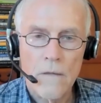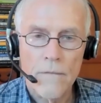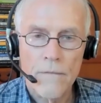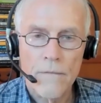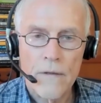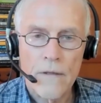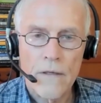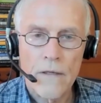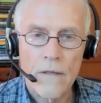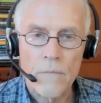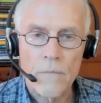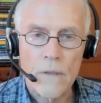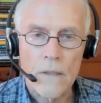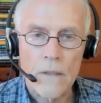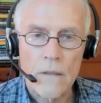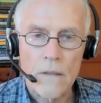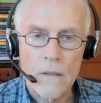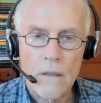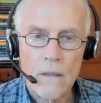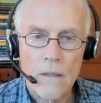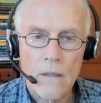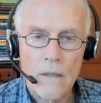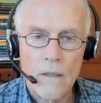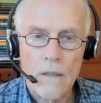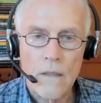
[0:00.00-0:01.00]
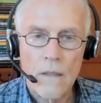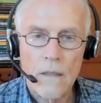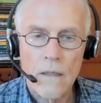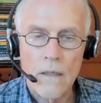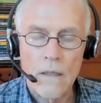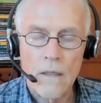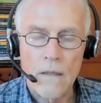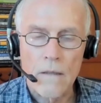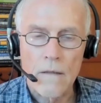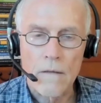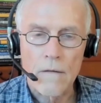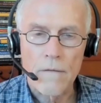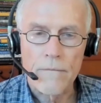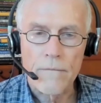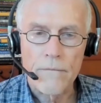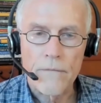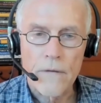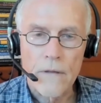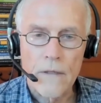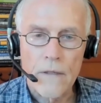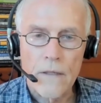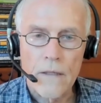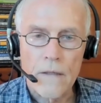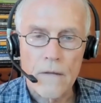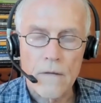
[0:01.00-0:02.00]
I mean,
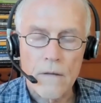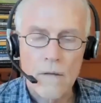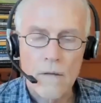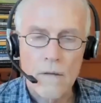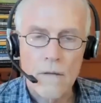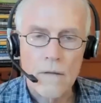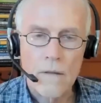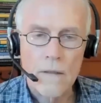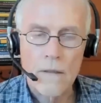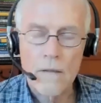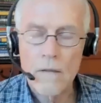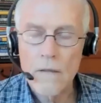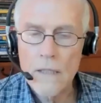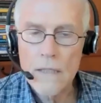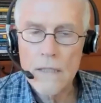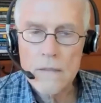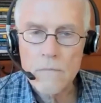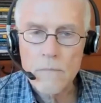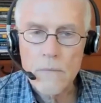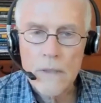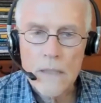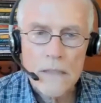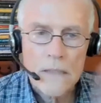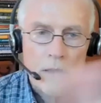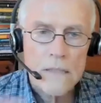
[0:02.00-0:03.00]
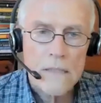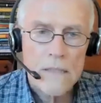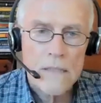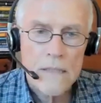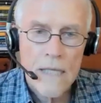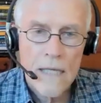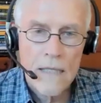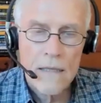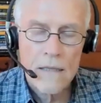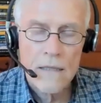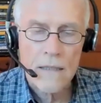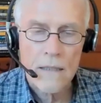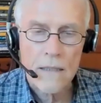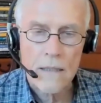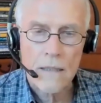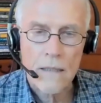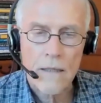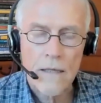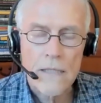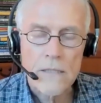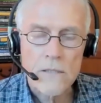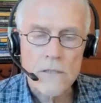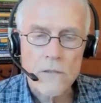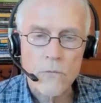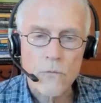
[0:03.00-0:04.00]
and it means nothing.
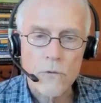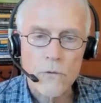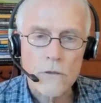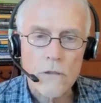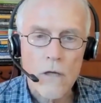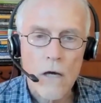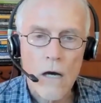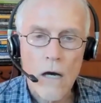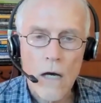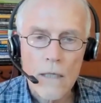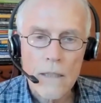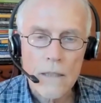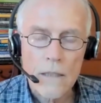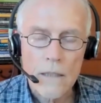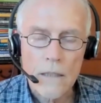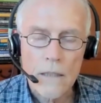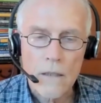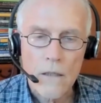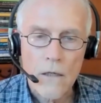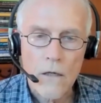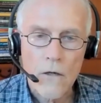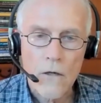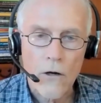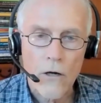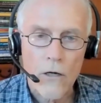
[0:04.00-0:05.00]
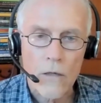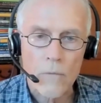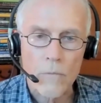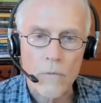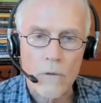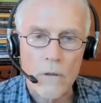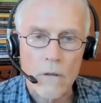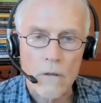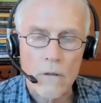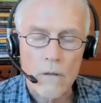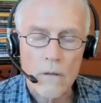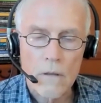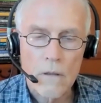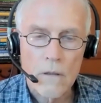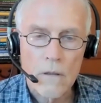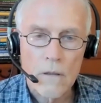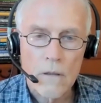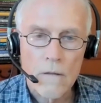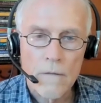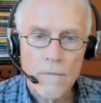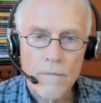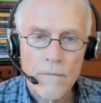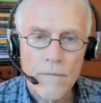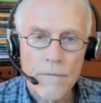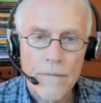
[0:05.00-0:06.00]
And so we're talking in garble.
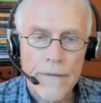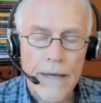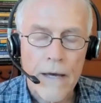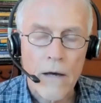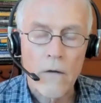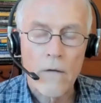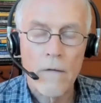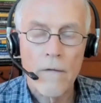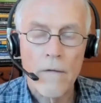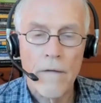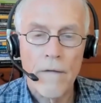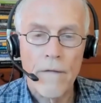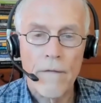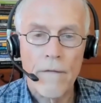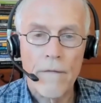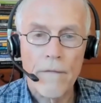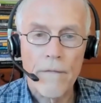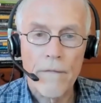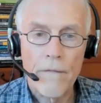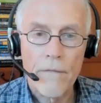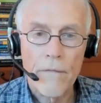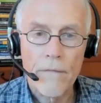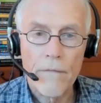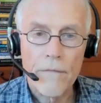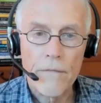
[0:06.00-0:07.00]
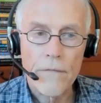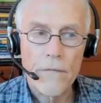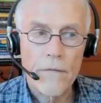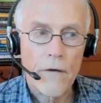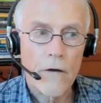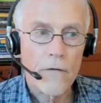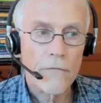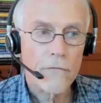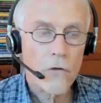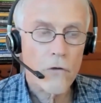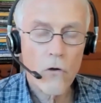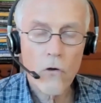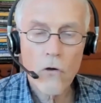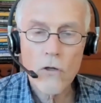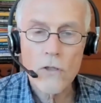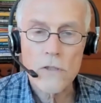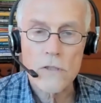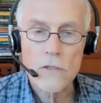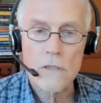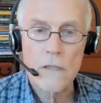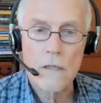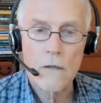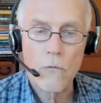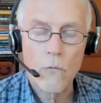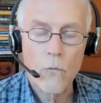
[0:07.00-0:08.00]
Now, of
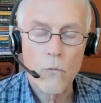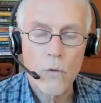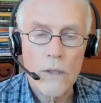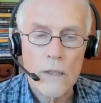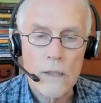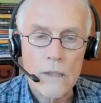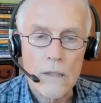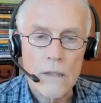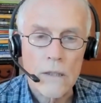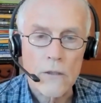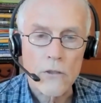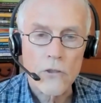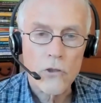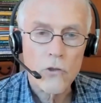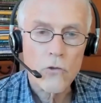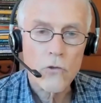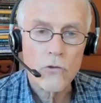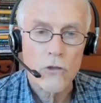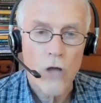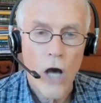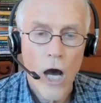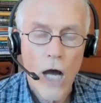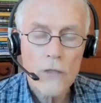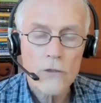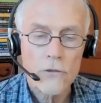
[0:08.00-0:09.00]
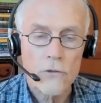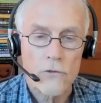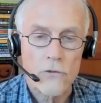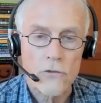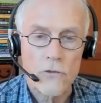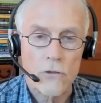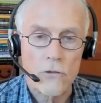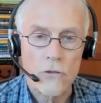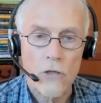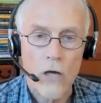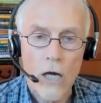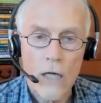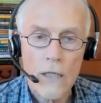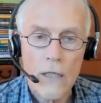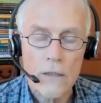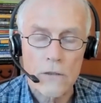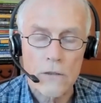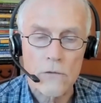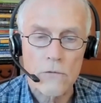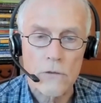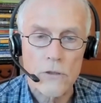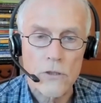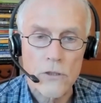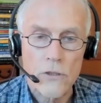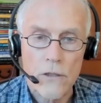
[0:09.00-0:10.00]
course, when two doctors are talking
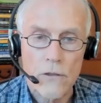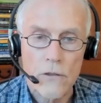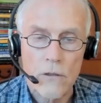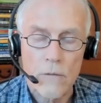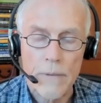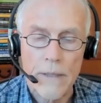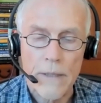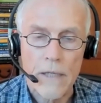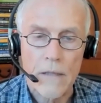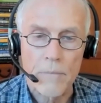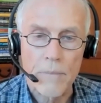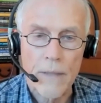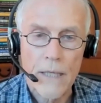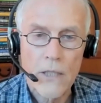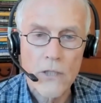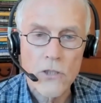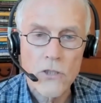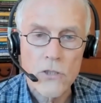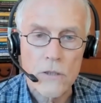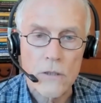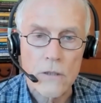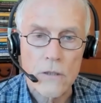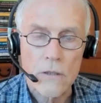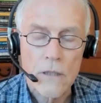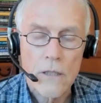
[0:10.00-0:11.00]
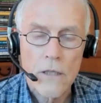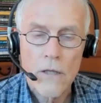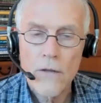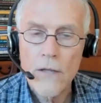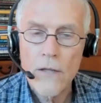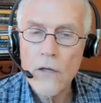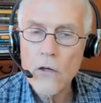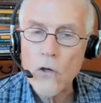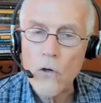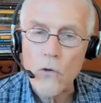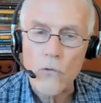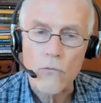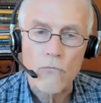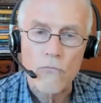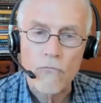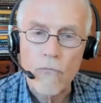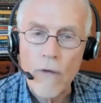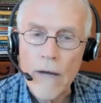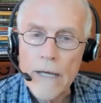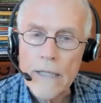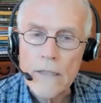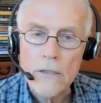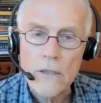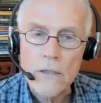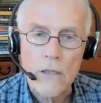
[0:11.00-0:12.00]
to each other about a patient, they go
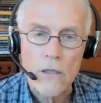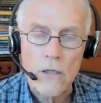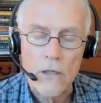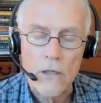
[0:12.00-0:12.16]
right to